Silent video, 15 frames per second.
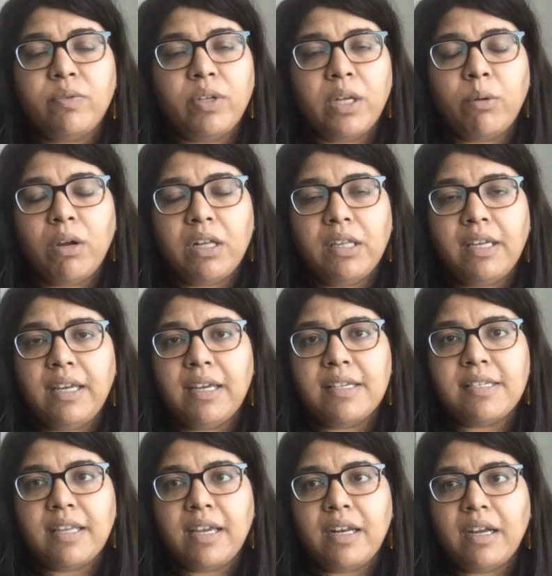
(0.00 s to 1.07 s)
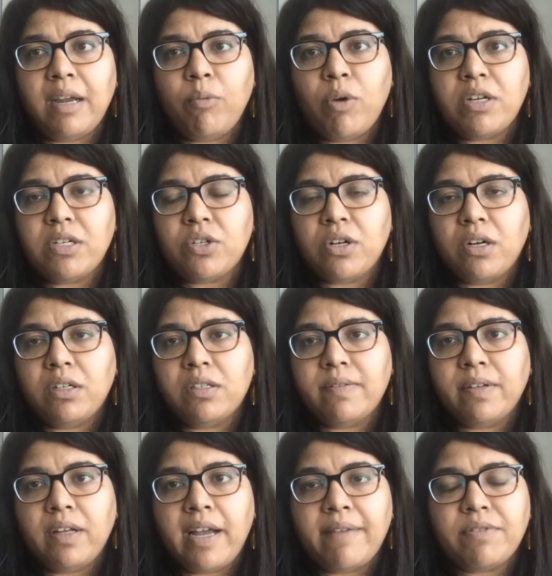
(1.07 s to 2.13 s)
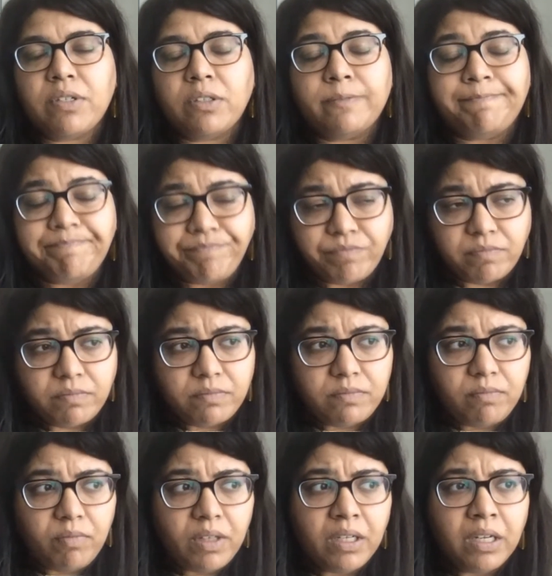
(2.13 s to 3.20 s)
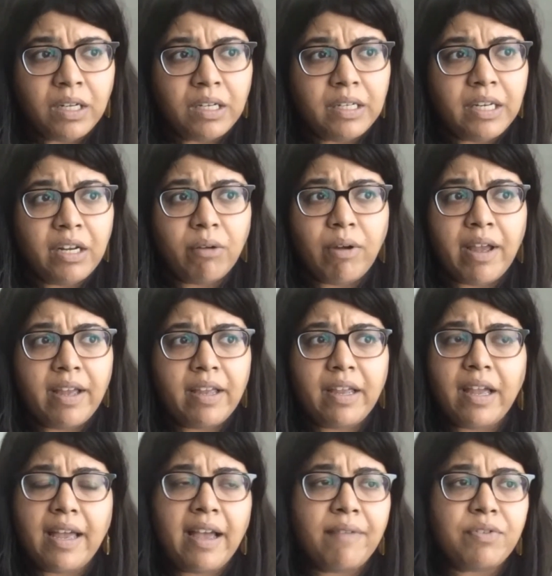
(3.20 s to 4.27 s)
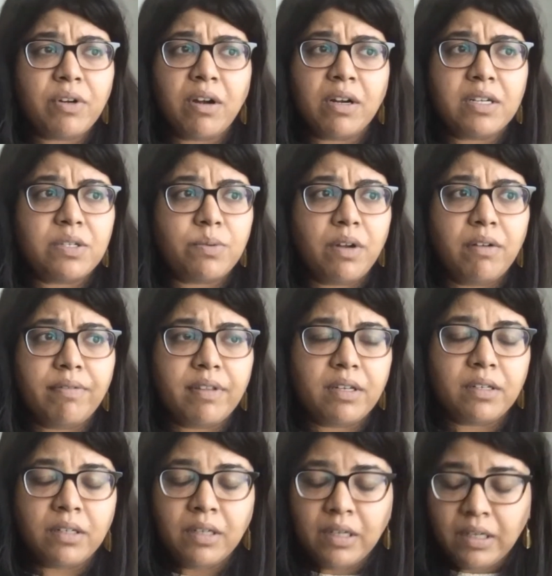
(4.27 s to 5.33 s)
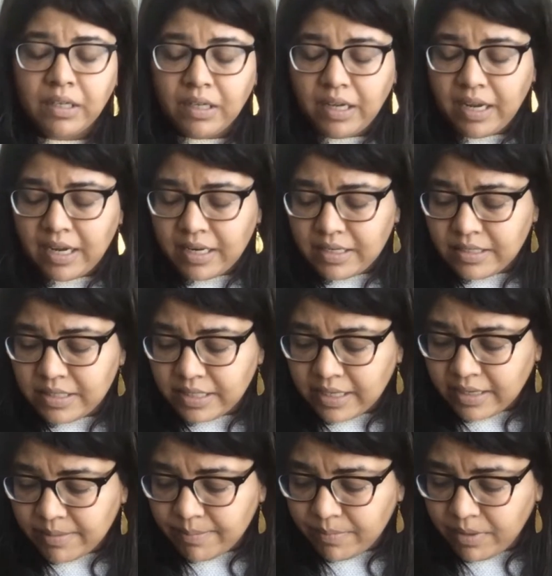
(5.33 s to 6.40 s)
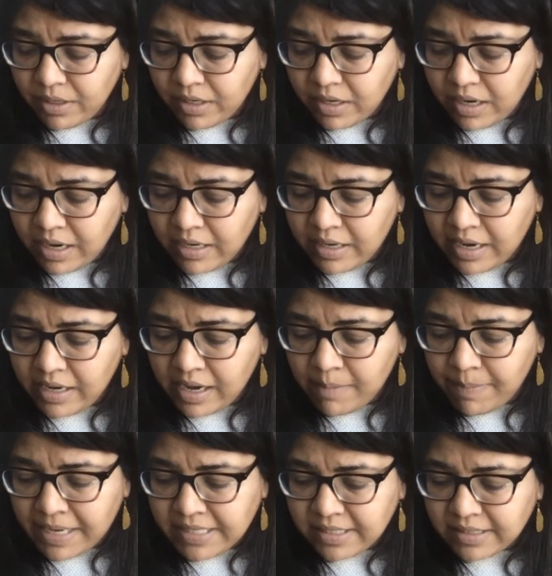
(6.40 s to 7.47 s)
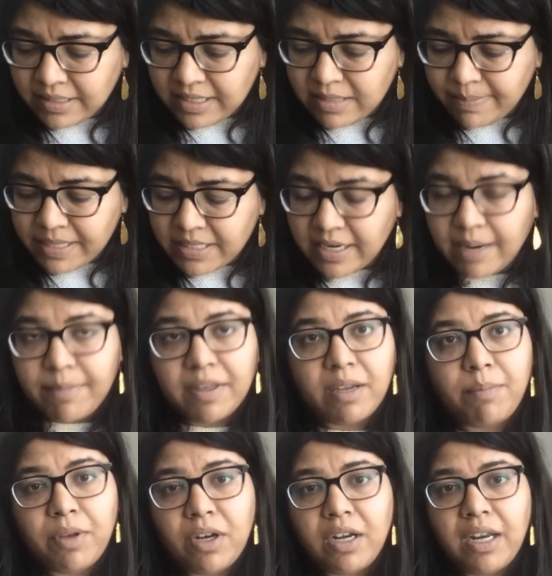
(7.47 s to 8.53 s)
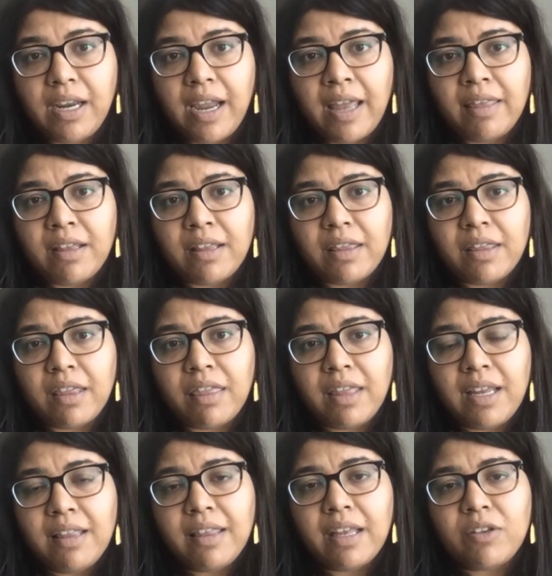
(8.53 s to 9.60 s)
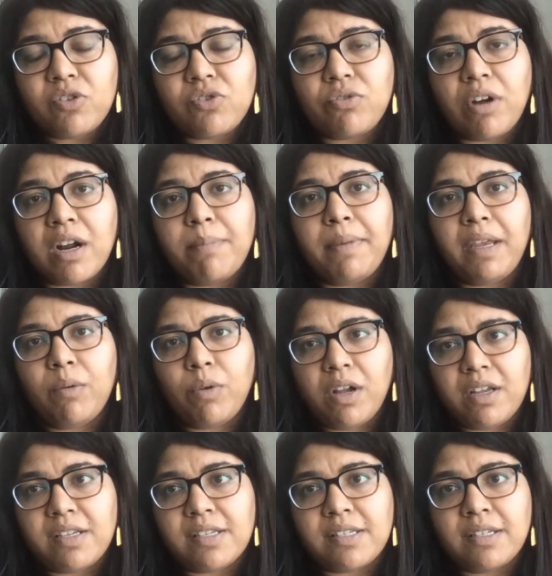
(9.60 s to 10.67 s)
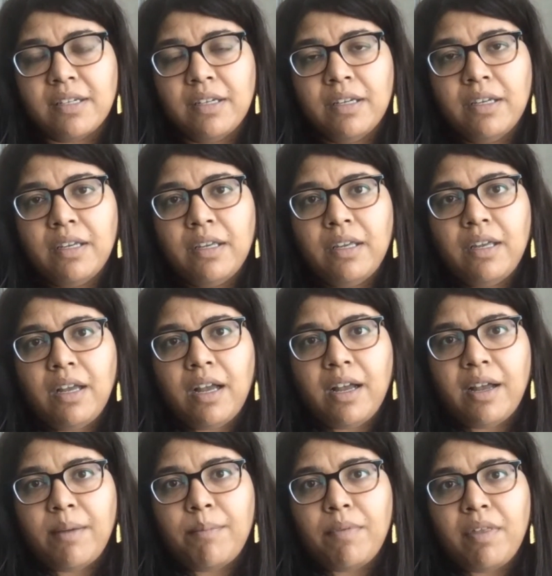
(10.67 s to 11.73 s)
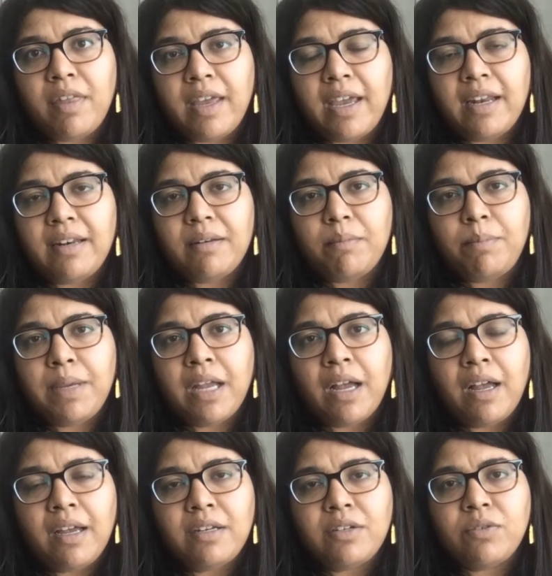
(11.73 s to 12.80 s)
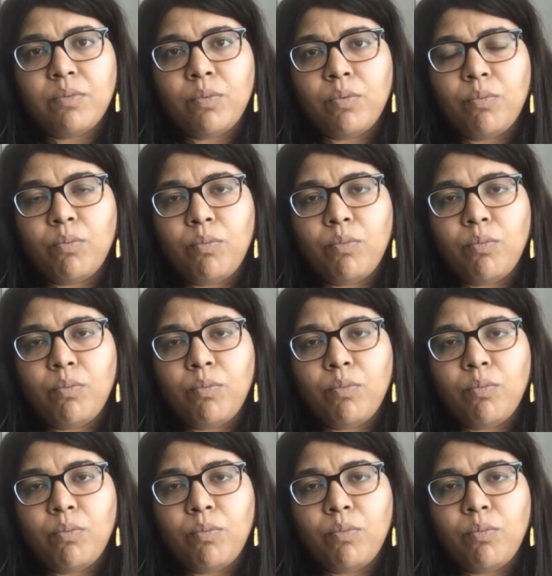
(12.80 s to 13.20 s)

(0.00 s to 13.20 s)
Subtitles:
really quickly is that I went to Charlottesville after August 12th, and basically spent time in the community. And the thing that struck me was that beyond